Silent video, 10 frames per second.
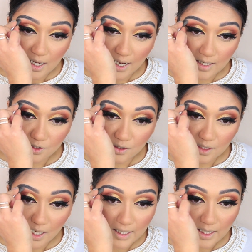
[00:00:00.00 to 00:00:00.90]
and
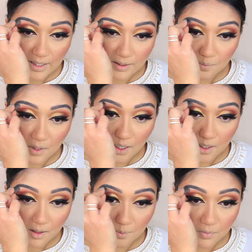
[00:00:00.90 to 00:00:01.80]
just highlight
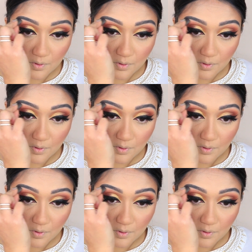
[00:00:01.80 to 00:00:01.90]
my